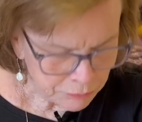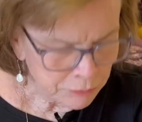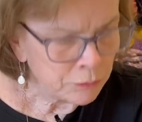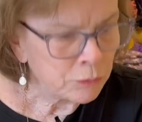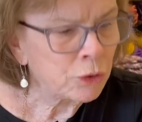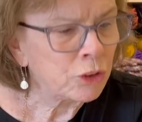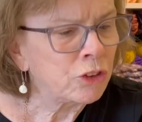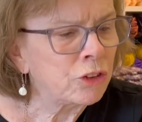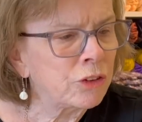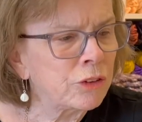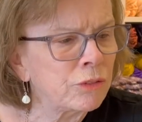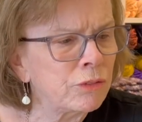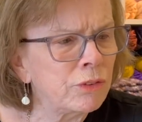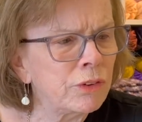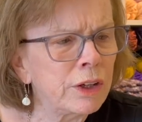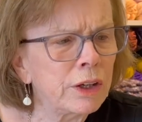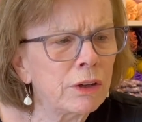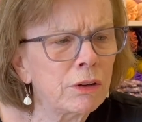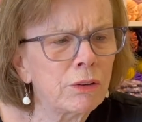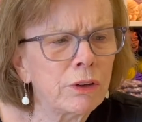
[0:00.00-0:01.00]
which is a
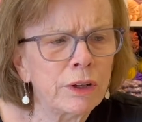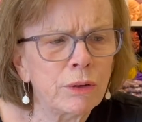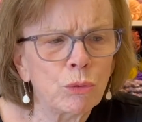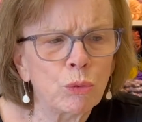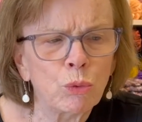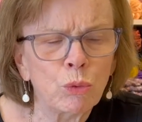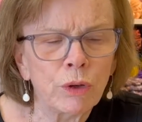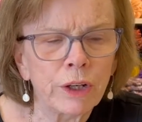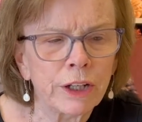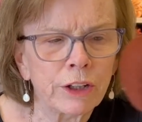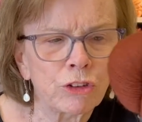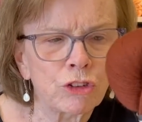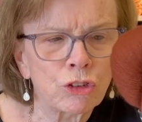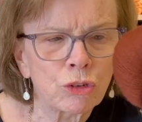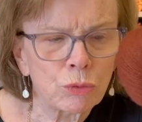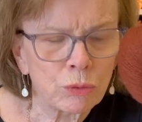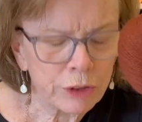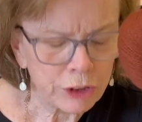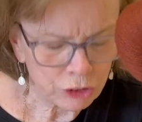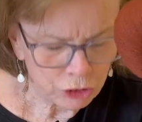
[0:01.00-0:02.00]
very rich,
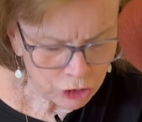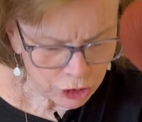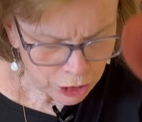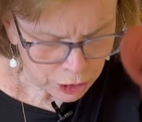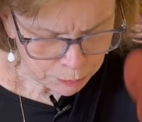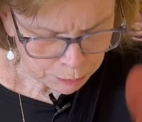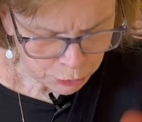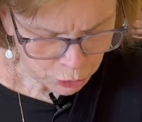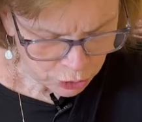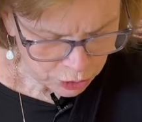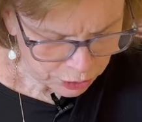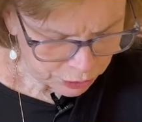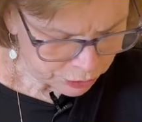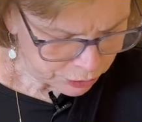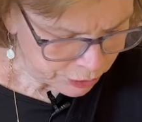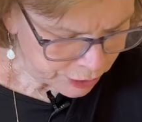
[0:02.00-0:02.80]
rich copper color.